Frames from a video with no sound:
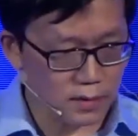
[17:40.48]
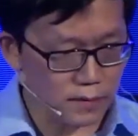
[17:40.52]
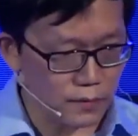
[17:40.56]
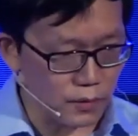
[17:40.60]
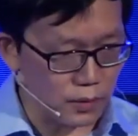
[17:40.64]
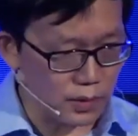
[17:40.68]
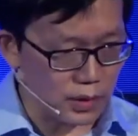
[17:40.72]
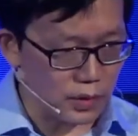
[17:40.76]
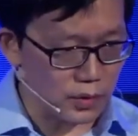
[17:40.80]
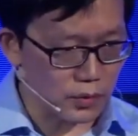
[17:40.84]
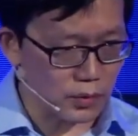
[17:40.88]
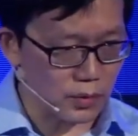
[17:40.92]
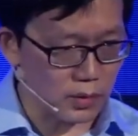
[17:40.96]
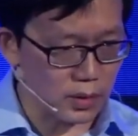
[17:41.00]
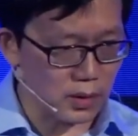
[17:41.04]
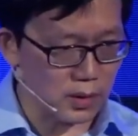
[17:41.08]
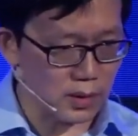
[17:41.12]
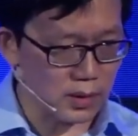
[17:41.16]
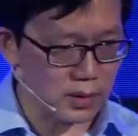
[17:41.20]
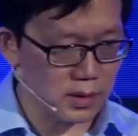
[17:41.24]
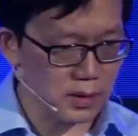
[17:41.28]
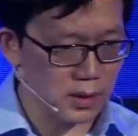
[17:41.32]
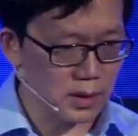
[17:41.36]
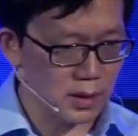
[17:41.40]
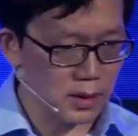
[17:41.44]
for
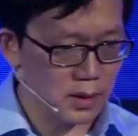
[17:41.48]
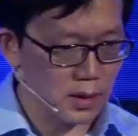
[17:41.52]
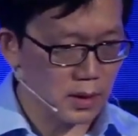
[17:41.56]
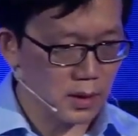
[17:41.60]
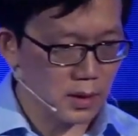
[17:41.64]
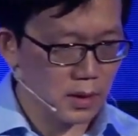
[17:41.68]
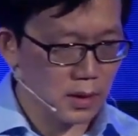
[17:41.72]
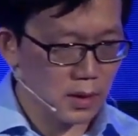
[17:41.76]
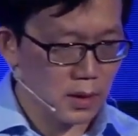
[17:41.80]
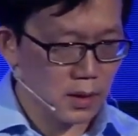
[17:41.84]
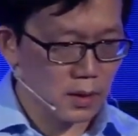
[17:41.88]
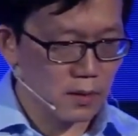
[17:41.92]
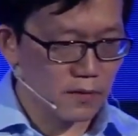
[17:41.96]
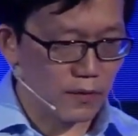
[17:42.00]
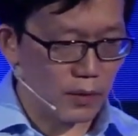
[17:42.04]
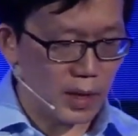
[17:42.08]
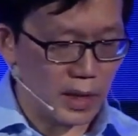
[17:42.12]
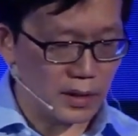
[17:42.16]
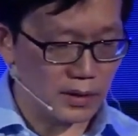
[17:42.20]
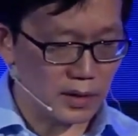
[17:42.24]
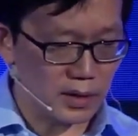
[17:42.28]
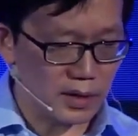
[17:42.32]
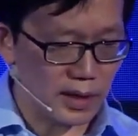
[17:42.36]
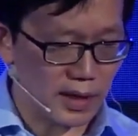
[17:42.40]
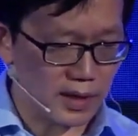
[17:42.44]
insurance
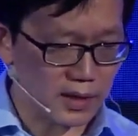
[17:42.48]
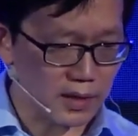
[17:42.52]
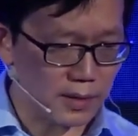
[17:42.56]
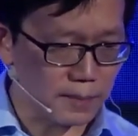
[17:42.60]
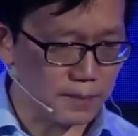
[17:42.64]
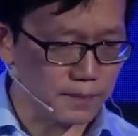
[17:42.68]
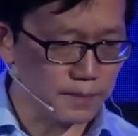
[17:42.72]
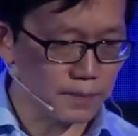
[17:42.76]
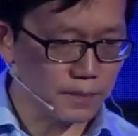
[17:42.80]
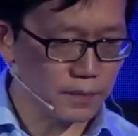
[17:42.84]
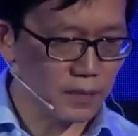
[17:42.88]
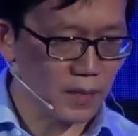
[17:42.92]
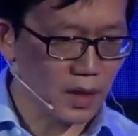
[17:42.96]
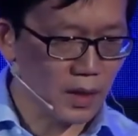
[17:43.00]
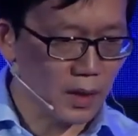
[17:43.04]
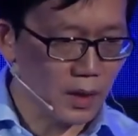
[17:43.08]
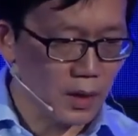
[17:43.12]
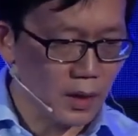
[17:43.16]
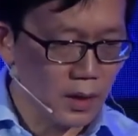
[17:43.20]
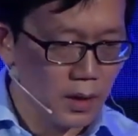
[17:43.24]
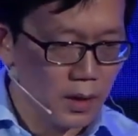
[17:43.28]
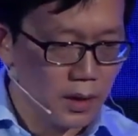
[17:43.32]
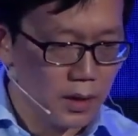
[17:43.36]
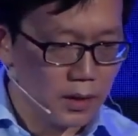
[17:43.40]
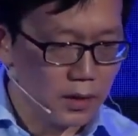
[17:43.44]
fraud detection.
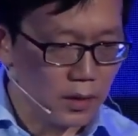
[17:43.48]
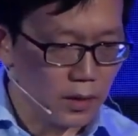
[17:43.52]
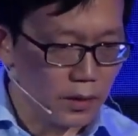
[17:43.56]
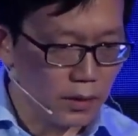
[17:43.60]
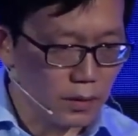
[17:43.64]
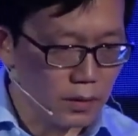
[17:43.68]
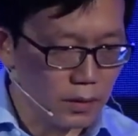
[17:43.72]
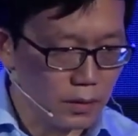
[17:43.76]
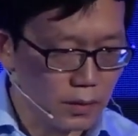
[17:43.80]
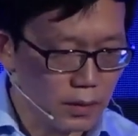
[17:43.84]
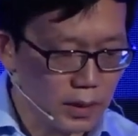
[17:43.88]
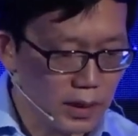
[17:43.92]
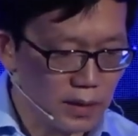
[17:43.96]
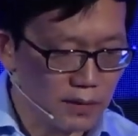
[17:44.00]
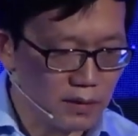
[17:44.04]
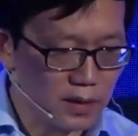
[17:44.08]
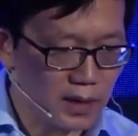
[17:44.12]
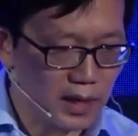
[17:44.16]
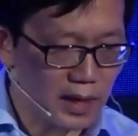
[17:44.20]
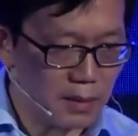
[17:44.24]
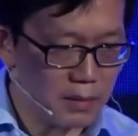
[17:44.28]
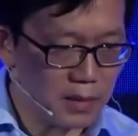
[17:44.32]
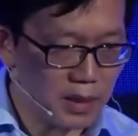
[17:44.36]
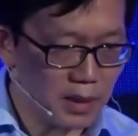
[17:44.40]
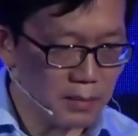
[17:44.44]
So we'll give
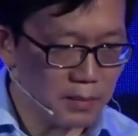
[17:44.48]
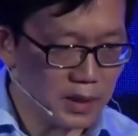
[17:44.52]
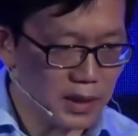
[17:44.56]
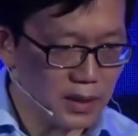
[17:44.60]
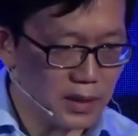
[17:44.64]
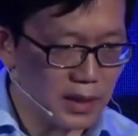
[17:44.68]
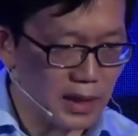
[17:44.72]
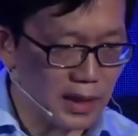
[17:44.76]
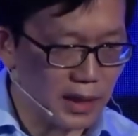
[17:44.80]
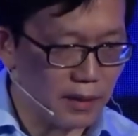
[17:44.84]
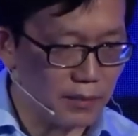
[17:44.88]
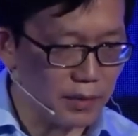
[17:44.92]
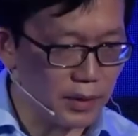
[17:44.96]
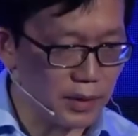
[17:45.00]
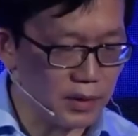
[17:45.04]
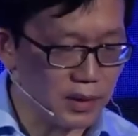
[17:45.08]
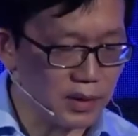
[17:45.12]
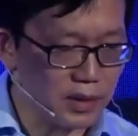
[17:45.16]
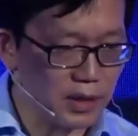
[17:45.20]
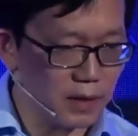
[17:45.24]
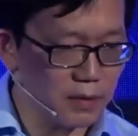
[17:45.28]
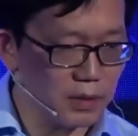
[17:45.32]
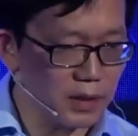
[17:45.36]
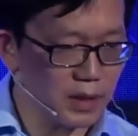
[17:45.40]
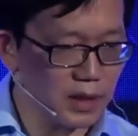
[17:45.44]
time limit. I will
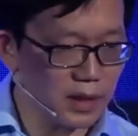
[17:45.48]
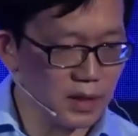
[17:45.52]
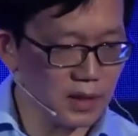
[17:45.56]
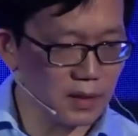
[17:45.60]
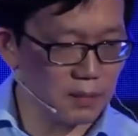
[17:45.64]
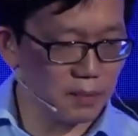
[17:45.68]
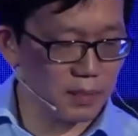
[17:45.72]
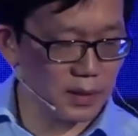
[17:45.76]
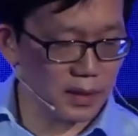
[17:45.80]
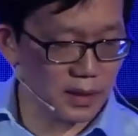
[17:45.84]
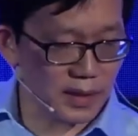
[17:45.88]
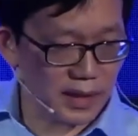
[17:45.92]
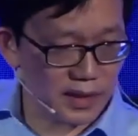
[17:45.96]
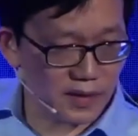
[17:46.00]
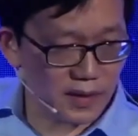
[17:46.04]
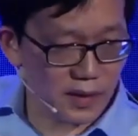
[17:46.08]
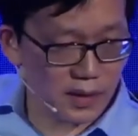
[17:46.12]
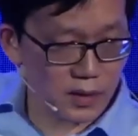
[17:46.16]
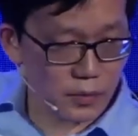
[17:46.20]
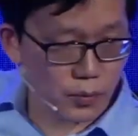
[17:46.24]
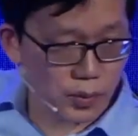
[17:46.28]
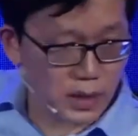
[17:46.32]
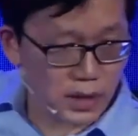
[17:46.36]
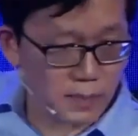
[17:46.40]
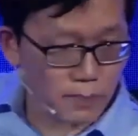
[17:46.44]
skip this, but I think
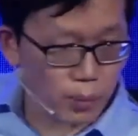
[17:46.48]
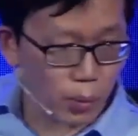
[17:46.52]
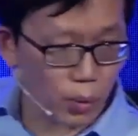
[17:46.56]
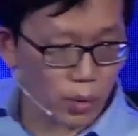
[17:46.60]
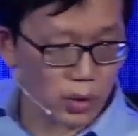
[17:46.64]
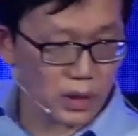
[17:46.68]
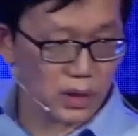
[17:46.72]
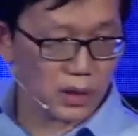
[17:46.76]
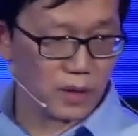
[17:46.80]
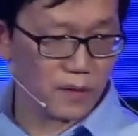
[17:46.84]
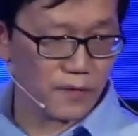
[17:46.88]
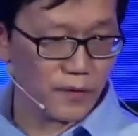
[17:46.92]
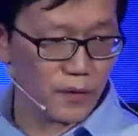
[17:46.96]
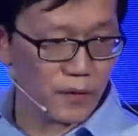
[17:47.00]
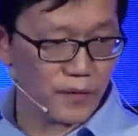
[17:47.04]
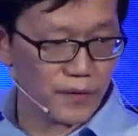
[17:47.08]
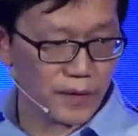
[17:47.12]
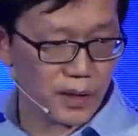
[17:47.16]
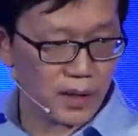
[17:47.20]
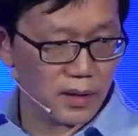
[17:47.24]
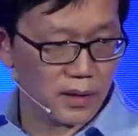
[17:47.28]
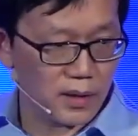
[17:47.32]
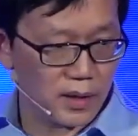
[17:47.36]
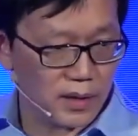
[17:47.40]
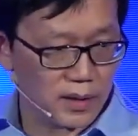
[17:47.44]
it's really important for
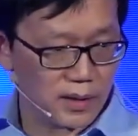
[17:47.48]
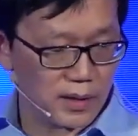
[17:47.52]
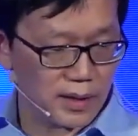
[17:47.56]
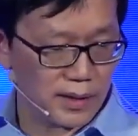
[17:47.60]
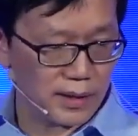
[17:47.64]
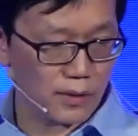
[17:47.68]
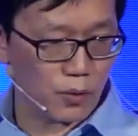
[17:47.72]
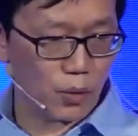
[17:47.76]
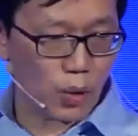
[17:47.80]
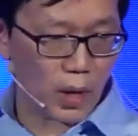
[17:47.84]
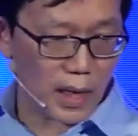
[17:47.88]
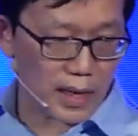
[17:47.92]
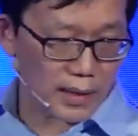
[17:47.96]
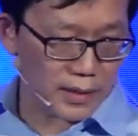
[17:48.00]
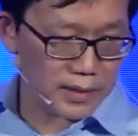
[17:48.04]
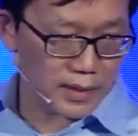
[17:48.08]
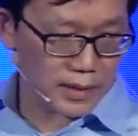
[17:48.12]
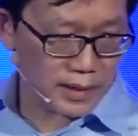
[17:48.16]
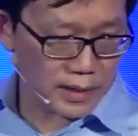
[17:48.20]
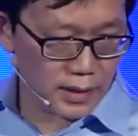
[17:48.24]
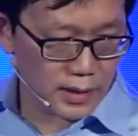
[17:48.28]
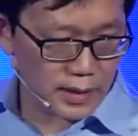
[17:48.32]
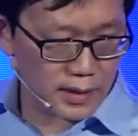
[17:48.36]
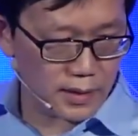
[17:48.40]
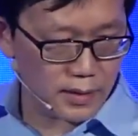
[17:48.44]
fairness and
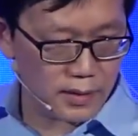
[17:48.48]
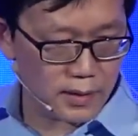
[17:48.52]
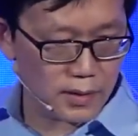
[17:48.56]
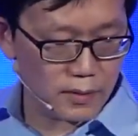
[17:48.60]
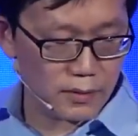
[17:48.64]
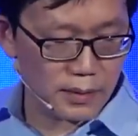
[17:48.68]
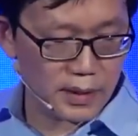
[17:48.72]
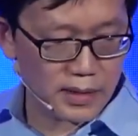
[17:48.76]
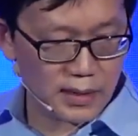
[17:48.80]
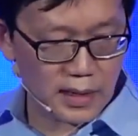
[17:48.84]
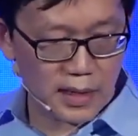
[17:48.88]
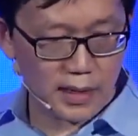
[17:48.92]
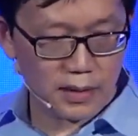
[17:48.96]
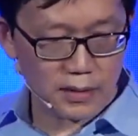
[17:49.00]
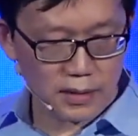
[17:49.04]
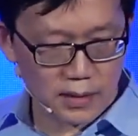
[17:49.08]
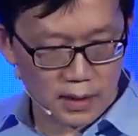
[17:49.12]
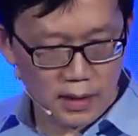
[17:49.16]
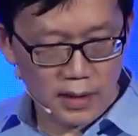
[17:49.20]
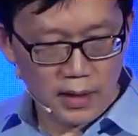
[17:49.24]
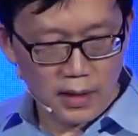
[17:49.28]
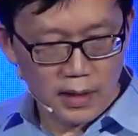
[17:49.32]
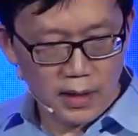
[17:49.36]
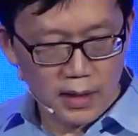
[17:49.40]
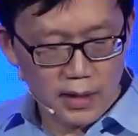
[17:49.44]
equality. And without
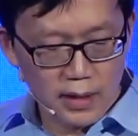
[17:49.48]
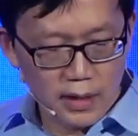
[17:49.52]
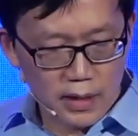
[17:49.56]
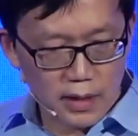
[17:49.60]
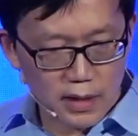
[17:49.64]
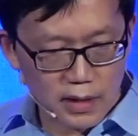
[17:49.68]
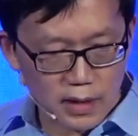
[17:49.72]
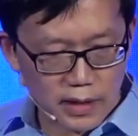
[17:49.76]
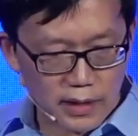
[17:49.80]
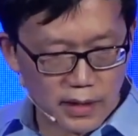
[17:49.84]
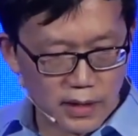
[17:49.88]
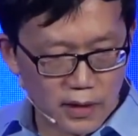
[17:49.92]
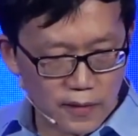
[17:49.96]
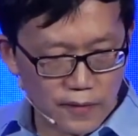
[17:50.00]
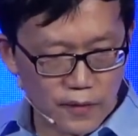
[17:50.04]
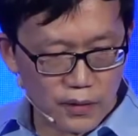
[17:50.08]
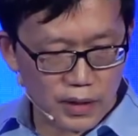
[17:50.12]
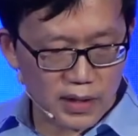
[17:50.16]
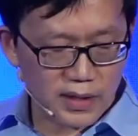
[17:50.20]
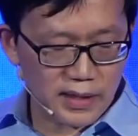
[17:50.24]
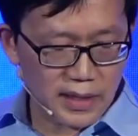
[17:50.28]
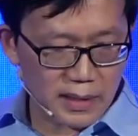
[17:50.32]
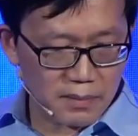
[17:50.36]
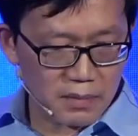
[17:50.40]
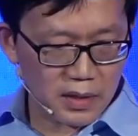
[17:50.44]
careful
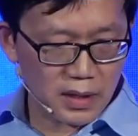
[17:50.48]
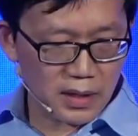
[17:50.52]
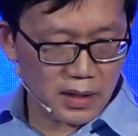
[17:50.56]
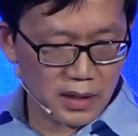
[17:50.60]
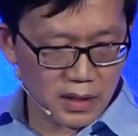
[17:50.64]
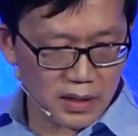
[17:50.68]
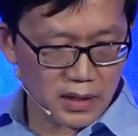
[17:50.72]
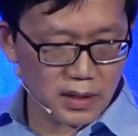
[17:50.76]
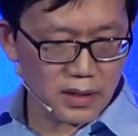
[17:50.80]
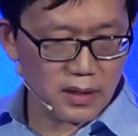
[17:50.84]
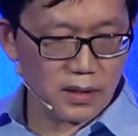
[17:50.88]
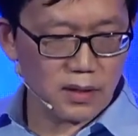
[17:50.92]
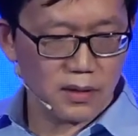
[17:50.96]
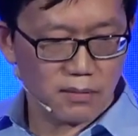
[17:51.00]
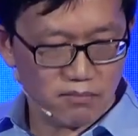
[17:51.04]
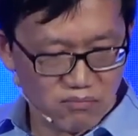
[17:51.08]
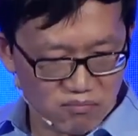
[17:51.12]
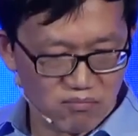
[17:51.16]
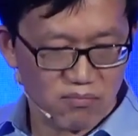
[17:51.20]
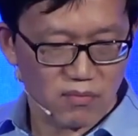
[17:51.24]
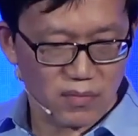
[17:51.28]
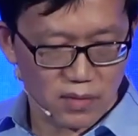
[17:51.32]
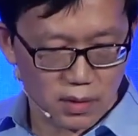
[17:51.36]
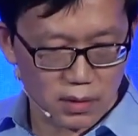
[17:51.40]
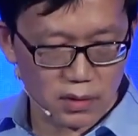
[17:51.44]
examination,
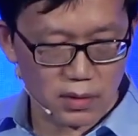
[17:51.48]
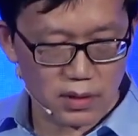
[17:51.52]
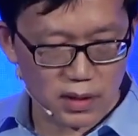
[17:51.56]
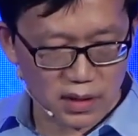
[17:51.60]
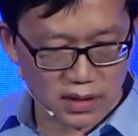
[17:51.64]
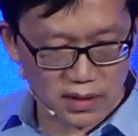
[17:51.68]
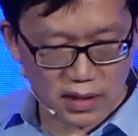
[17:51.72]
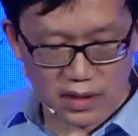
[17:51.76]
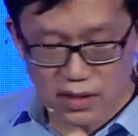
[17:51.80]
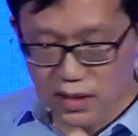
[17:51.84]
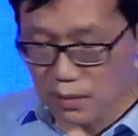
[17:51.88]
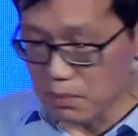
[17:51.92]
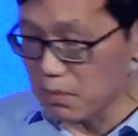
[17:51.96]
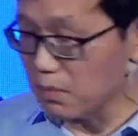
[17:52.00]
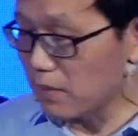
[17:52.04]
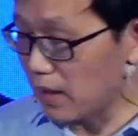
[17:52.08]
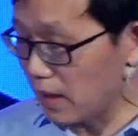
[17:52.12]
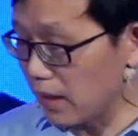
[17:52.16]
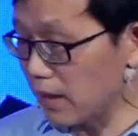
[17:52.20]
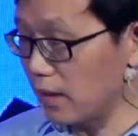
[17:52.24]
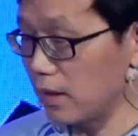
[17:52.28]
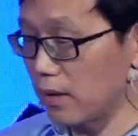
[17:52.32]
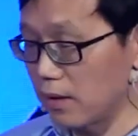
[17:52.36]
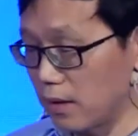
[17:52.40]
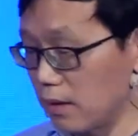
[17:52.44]
the system
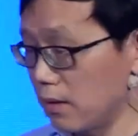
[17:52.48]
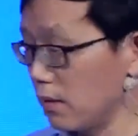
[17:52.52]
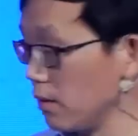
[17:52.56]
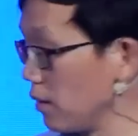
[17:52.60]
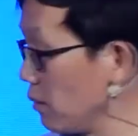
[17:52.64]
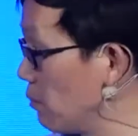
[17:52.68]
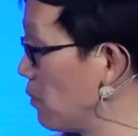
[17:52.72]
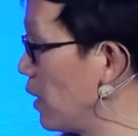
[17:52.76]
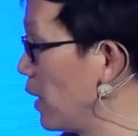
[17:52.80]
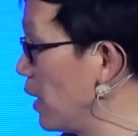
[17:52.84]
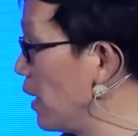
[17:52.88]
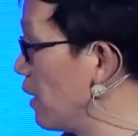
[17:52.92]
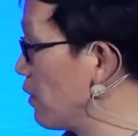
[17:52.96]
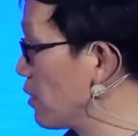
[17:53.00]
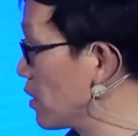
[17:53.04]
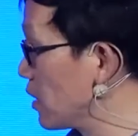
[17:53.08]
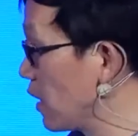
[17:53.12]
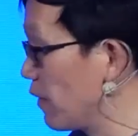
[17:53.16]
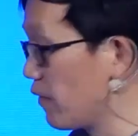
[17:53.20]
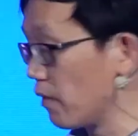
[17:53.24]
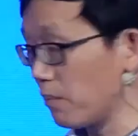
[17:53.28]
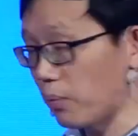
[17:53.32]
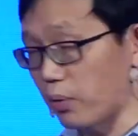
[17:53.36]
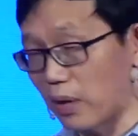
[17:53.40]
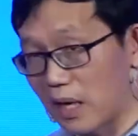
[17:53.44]
might have
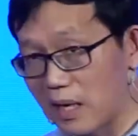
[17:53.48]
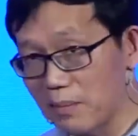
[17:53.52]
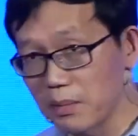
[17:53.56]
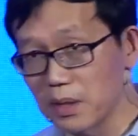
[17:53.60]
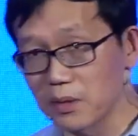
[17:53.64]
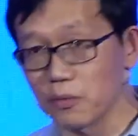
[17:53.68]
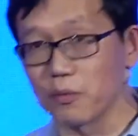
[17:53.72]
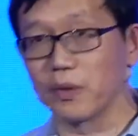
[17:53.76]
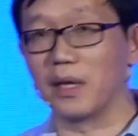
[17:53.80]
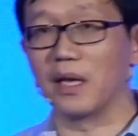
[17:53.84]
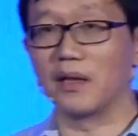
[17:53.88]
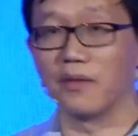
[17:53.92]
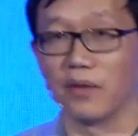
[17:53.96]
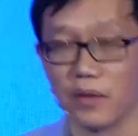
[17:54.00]
suffered problems without